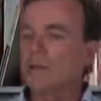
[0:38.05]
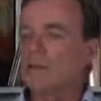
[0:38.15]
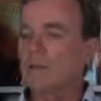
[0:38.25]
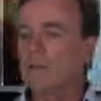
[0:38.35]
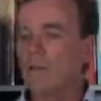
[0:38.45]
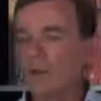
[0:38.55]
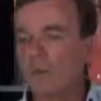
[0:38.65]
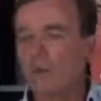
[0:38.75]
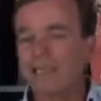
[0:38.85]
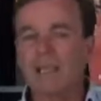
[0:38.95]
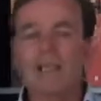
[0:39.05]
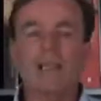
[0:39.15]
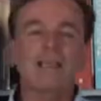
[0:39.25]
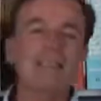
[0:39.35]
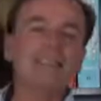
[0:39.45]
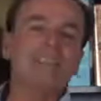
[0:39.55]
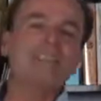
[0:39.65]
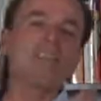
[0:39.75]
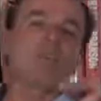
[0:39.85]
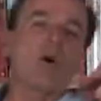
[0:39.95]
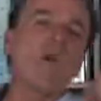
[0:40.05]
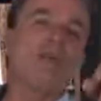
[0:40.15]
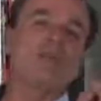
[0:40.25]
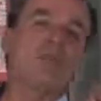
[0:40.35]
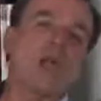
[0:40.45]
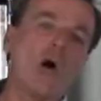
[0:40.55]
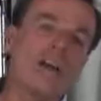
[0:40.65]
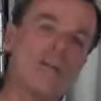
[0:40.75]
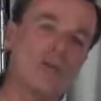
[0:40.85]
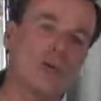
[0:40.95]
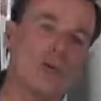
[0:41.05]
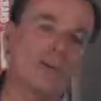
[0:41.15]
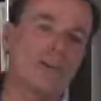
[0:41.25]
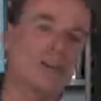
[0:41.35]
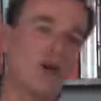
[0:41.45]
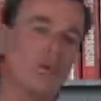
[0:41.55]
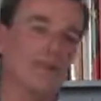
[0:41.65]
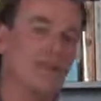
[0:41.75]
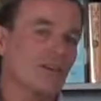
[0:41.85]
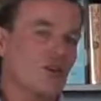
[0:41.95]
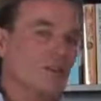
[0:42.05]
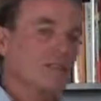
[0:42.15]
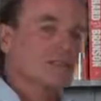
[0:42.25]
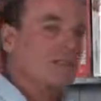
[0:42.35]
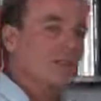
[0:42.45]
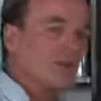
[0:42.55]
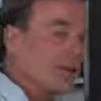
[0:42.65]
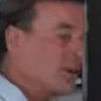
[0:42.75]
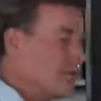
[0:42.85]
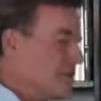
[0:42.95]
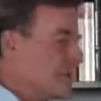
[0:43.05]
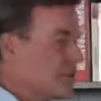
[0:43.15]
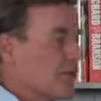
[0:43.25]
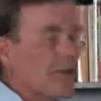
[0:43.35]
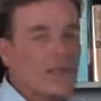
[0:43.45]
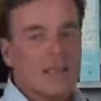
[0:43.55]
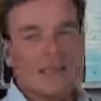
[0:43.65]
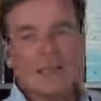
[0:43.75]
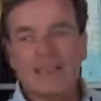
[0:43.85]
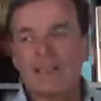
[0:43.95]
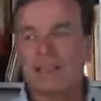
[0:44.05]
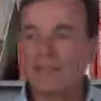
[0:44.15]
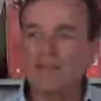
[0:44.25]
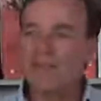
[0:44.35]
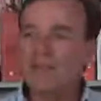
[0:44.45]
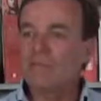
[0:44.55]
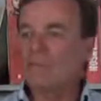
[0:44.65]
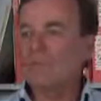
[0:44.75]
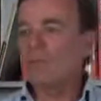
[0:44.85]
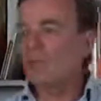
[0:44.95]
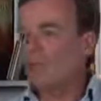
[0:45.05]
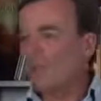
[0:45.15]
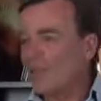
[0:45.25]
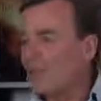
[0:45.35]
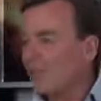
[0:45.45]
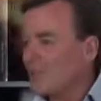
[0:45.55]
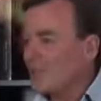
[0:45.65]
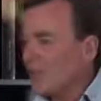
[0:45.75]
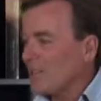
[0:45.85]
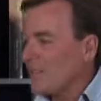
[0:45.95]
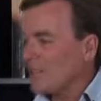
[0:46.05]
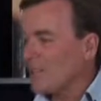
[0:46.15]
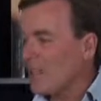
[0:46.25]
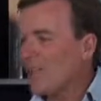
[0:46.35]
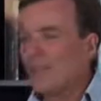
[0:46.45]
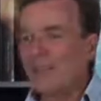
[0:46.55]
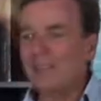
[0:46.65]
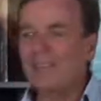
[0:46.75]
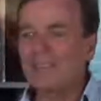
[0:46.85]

So does anybody want to take a guess? Actually, you can comment online if you want, and the comment in the comments if you recognise this guy. Now, so we all know who this guy is, don't we?